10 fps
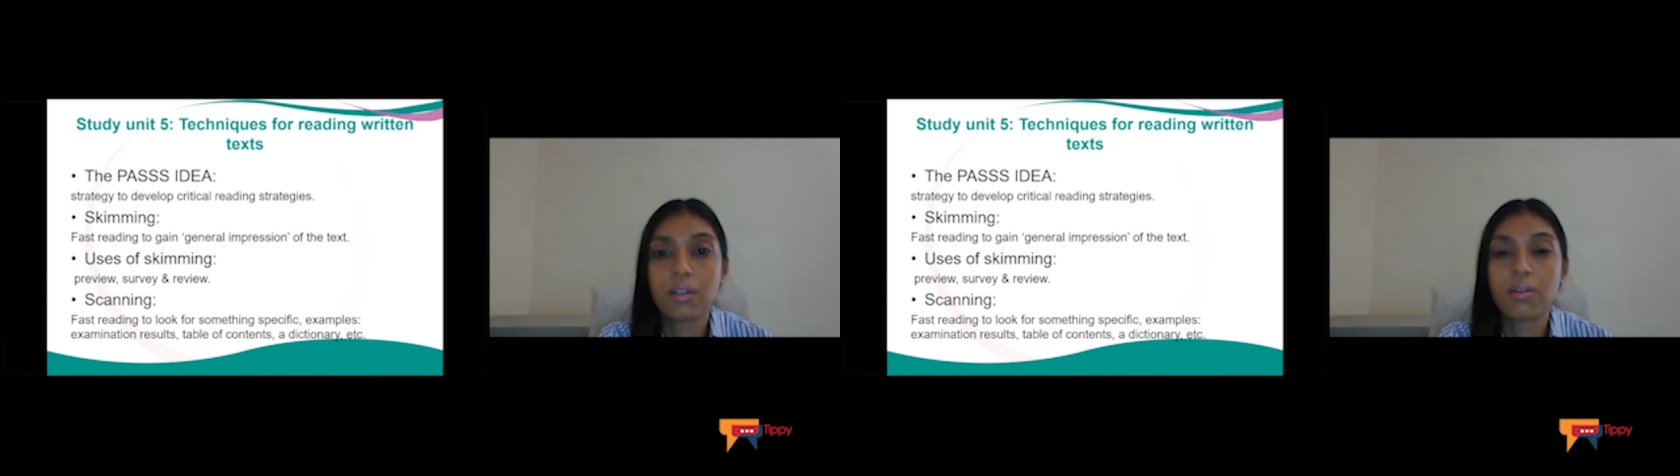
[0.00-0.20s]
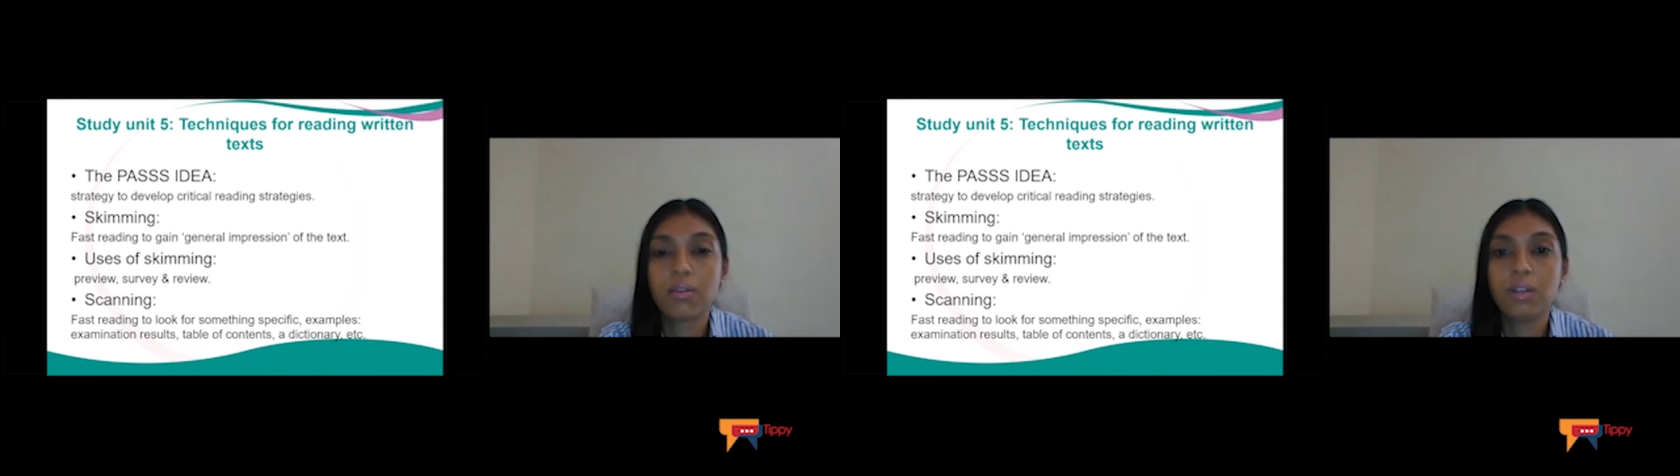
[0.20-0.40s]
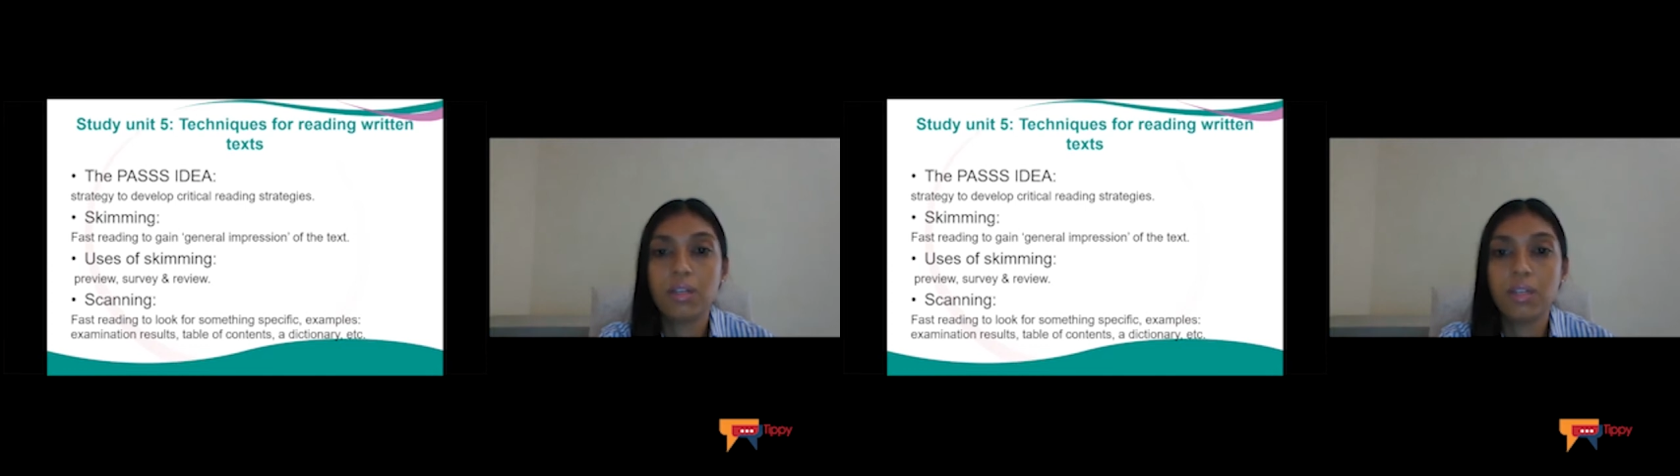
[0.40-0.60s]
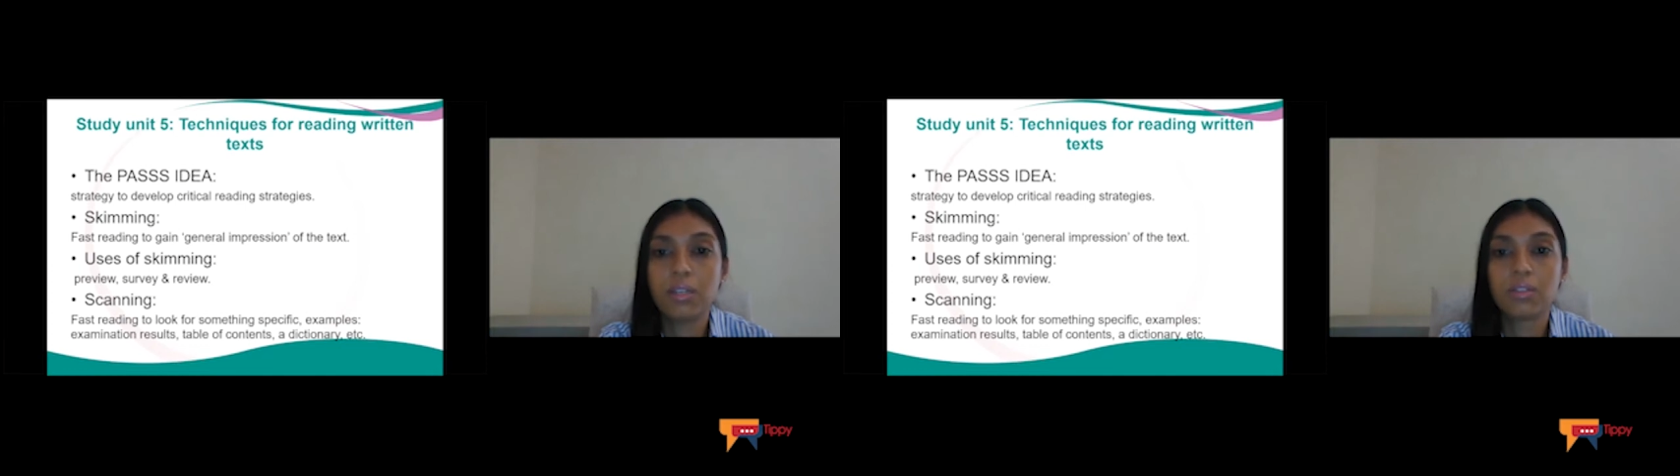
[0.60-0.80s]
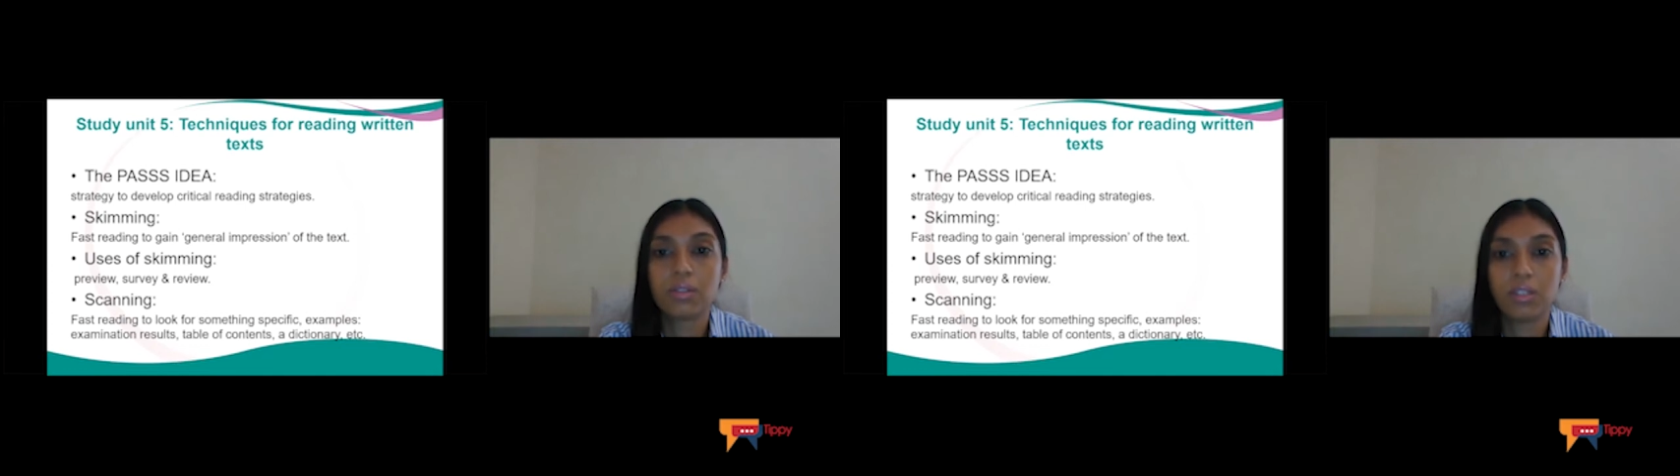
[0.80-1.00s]
reading
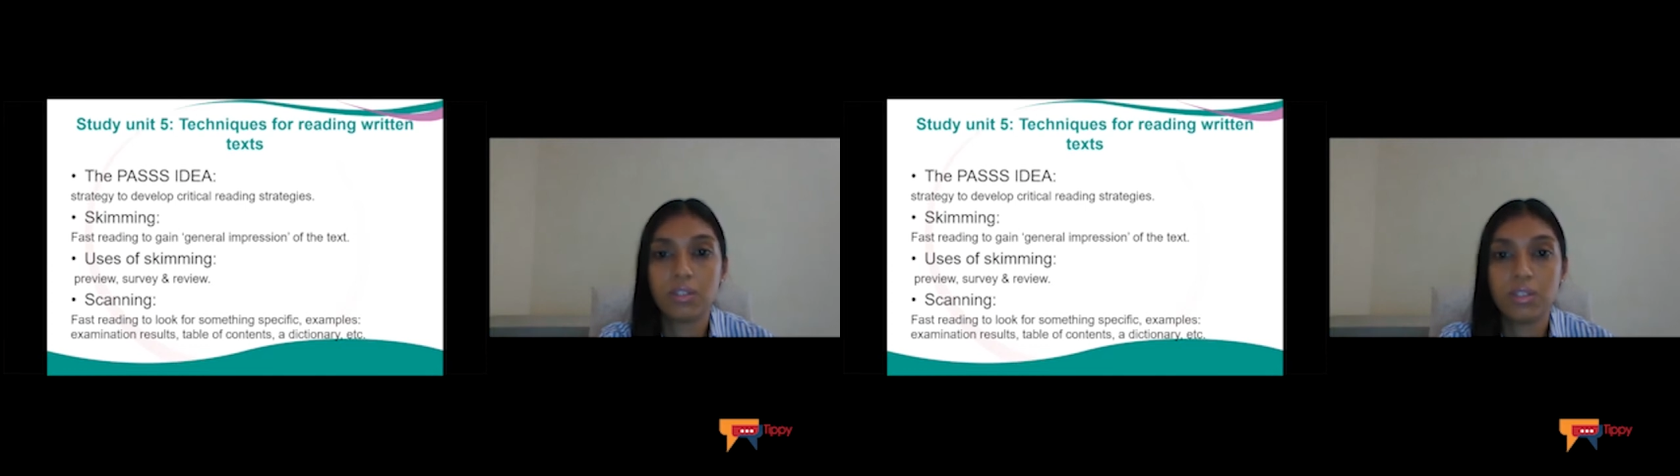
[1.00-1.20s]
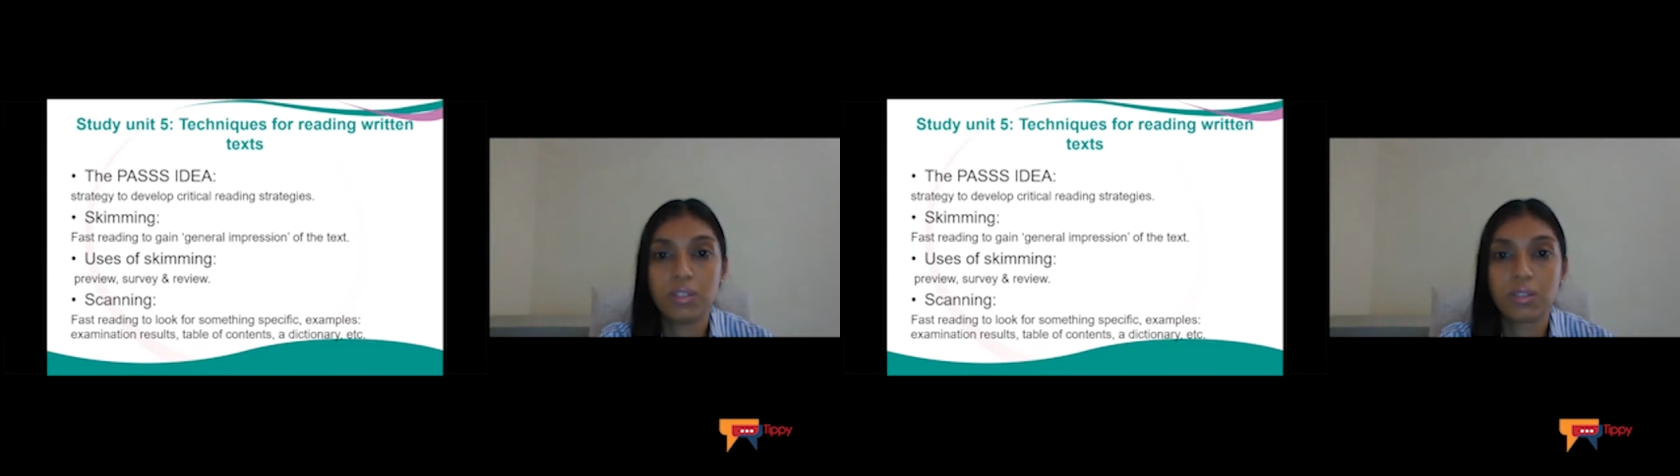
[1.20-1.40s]
strategies.